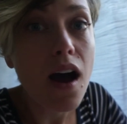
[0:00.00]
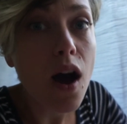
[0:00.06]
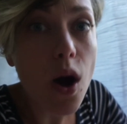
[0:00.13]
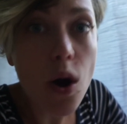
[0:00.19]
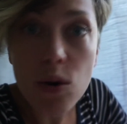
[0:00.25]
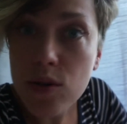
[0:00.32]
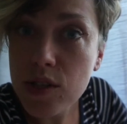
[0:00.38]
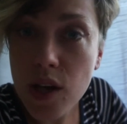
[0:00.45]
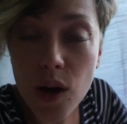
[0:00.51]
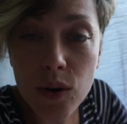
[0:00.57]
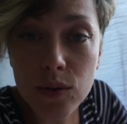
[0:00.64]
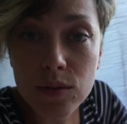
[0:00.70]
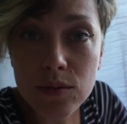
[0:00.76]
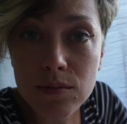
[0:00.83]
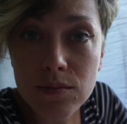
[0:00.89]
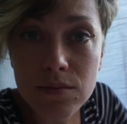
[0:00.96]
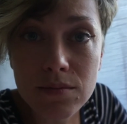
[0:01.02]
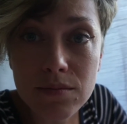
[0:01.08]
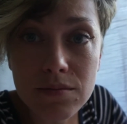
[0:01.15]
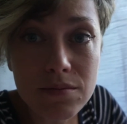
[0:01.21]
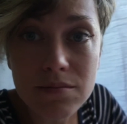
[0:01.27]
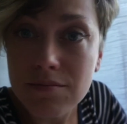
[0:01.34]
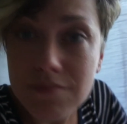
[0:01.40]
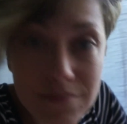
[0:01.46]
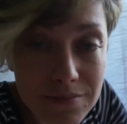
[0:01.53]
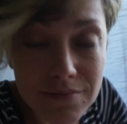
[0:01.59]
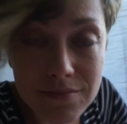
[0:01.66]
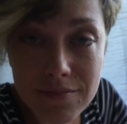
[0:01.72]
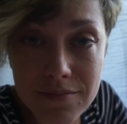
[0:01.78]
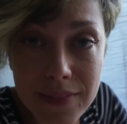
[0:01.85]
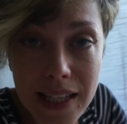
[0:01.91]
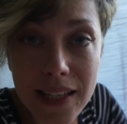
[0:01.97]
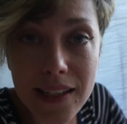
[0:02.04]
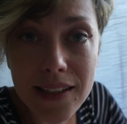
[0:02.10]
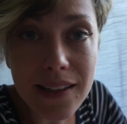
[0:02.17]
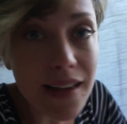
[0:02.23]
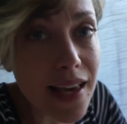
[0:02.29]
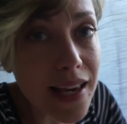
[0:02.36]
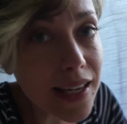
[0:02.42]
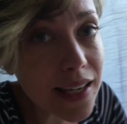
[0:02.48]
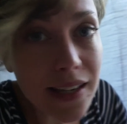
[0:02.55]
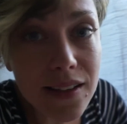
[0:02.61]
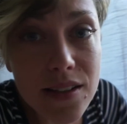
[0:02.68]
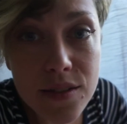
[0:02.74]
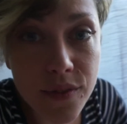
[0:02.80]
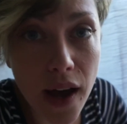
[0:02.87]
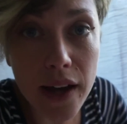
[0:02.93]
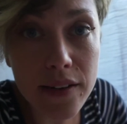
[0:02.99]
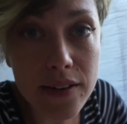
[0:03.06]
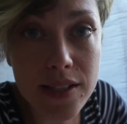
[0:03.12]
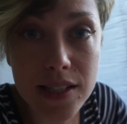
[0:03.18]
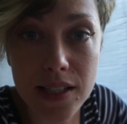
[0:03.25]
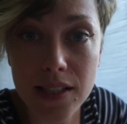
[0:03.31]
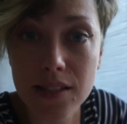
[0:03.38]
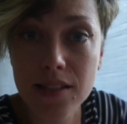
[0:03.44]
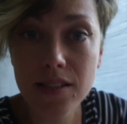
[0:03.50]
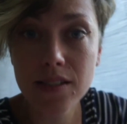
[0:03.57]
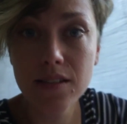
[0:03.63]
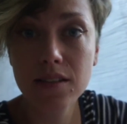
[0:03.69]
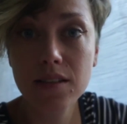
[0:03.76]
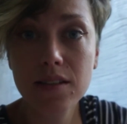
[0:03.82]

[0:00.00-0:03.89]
Ozone, it kills viruses.